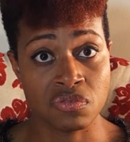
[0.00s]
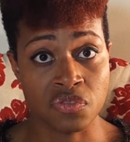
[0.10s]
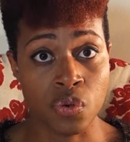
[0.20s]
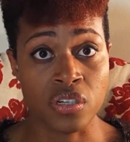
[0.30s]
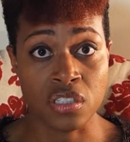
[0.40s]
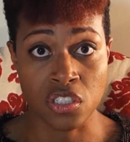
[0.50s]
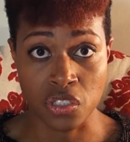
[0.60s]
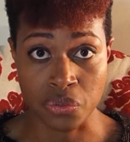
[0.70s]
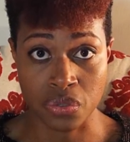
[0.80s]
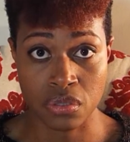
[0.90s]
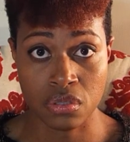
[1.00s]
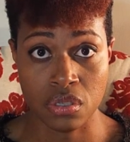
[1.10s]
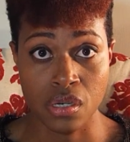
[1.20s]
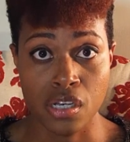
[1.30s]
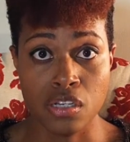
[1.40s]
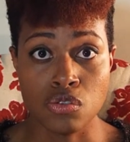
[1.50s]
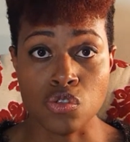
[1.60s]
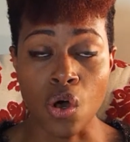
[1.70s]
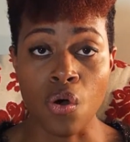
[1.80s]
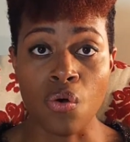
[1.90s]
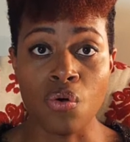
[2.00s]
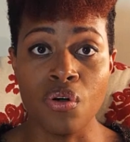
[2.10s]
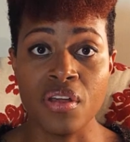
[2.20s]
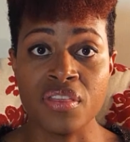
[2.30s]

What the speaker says: for the juice. So